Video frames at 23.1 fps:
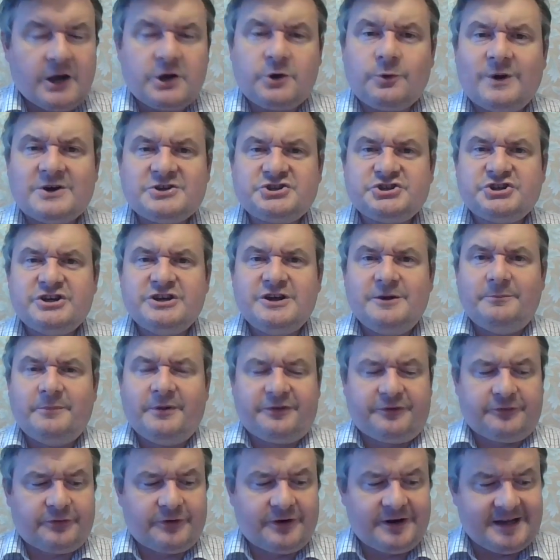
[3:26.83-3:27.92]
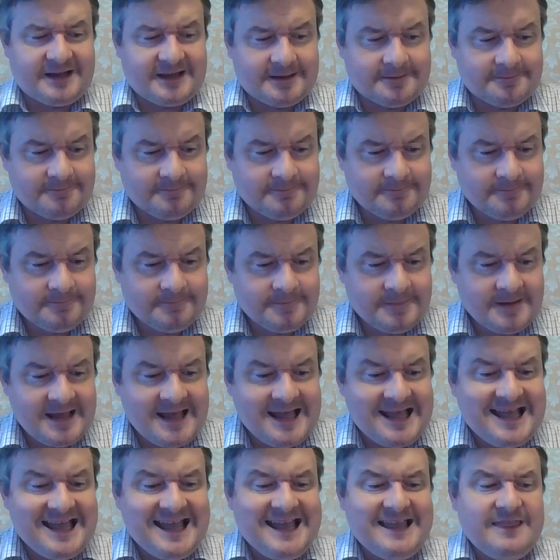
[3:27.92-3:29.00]
question number three.
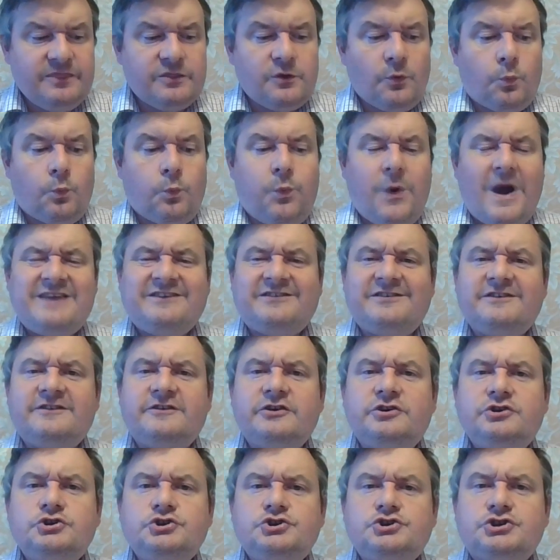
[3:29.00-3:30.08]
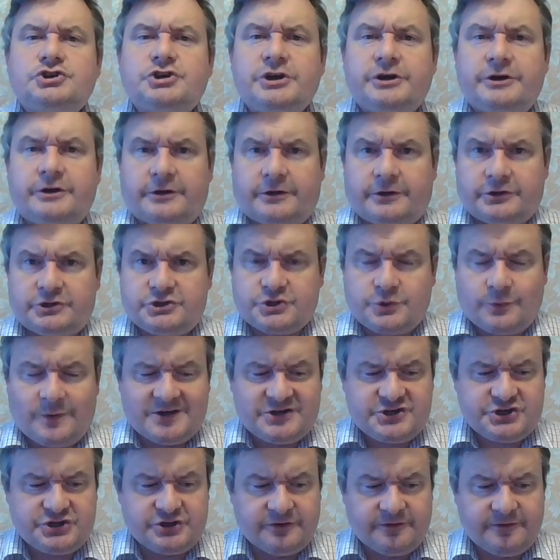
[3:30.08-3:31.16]
In the Western Church,
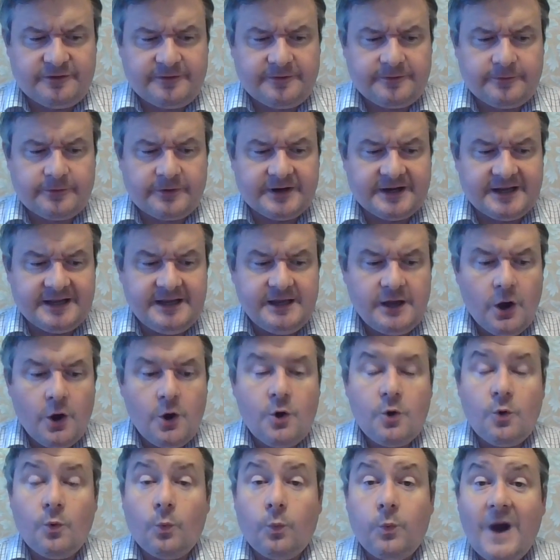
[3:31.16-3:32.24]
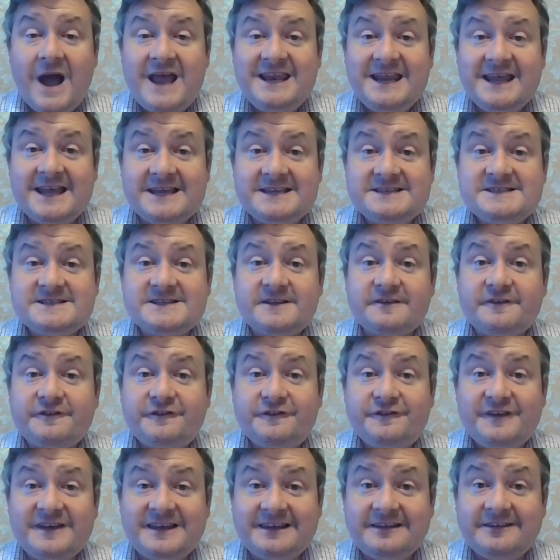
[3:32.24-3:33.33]
question three, when is the
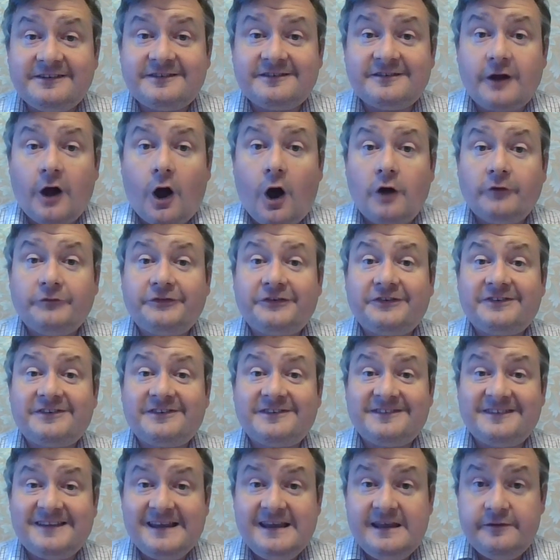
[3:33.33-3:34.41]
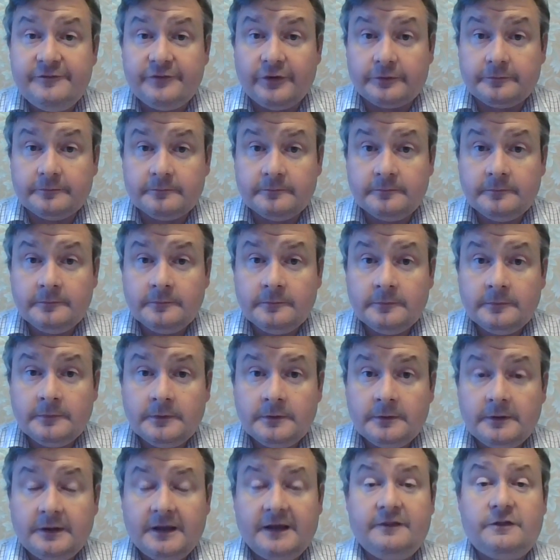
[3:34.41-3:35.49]
Feast of Stephen?
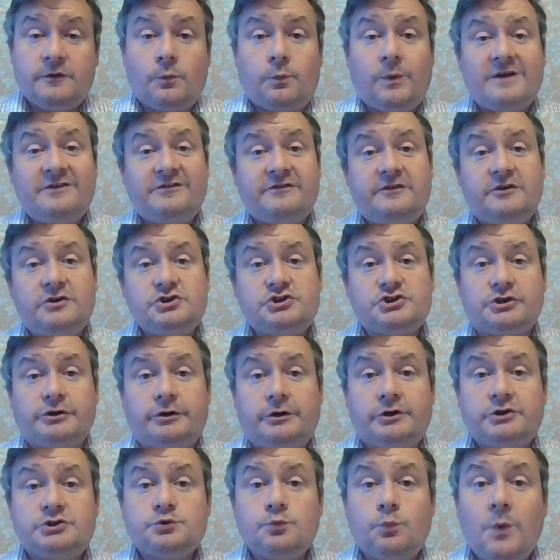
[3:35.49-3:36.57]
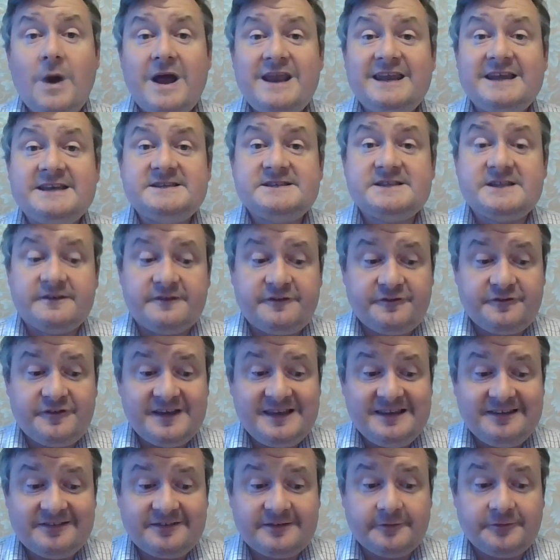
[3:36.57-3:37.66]
In the Western Church, when is the
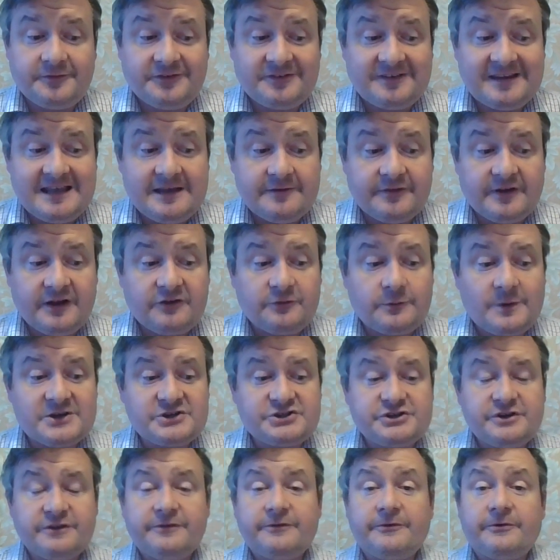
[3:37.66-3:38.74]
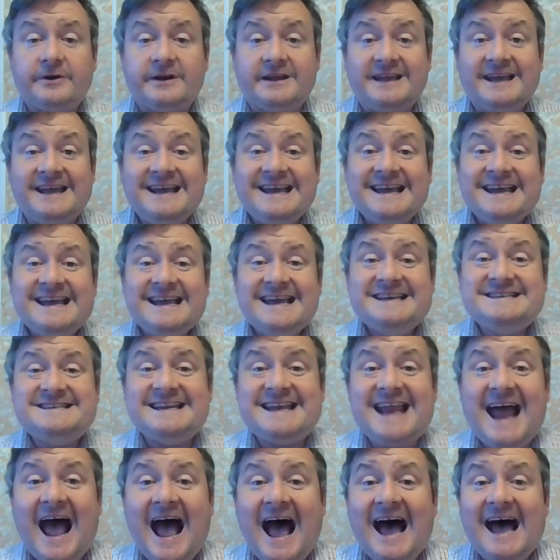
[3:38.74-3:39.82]
Feast of Stephen? It's question three. Is
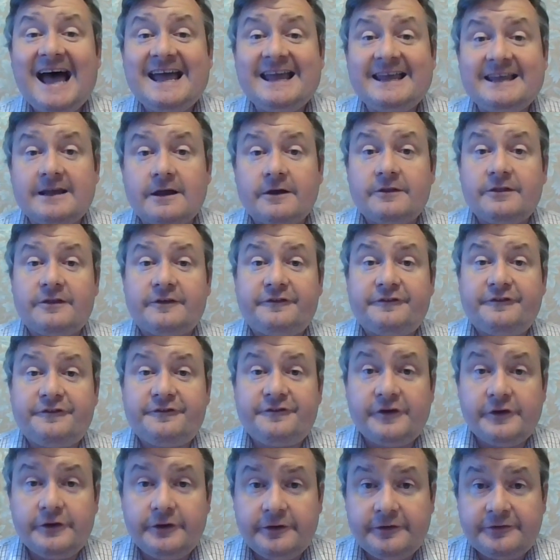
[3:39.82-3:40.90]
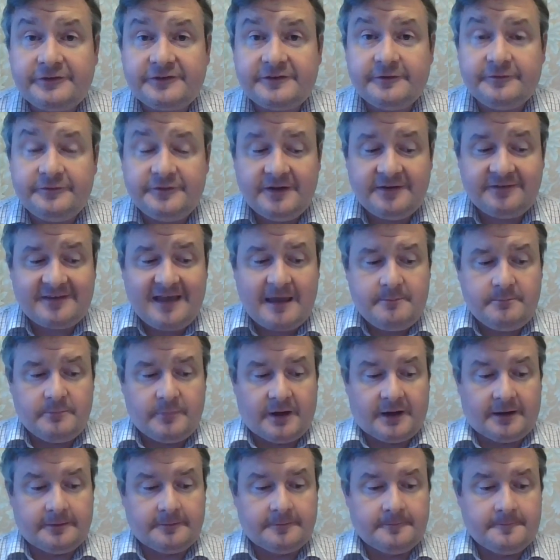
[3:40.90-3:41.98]
it A, the 1st of
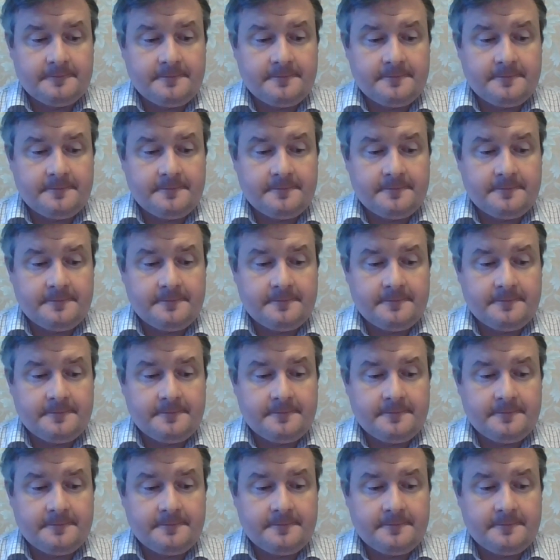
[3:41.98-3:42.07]
December?